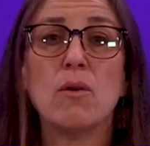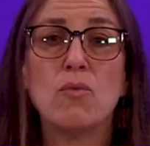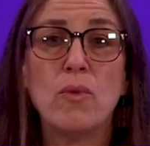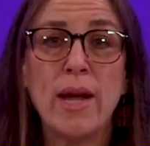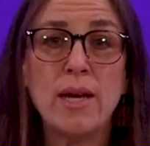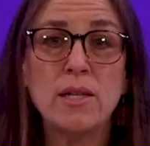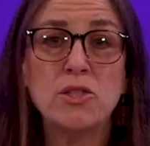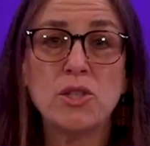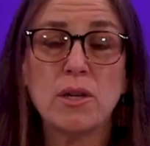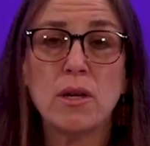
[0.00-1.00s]

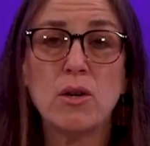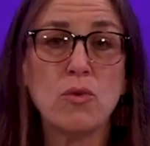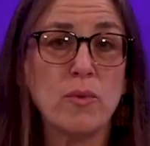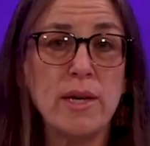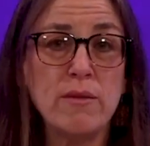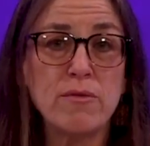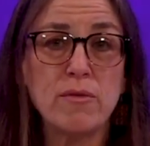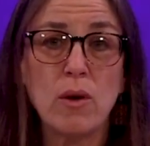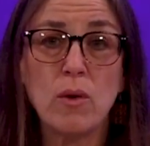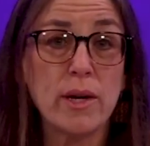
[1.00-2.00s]
rage,
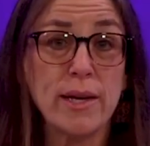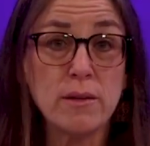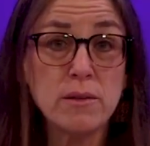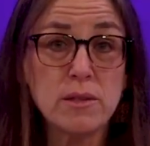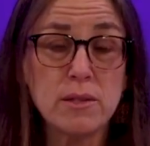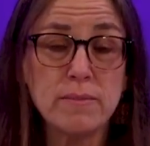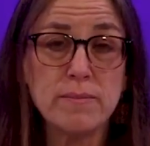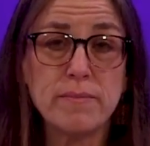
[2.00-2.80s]
grief, or guilt?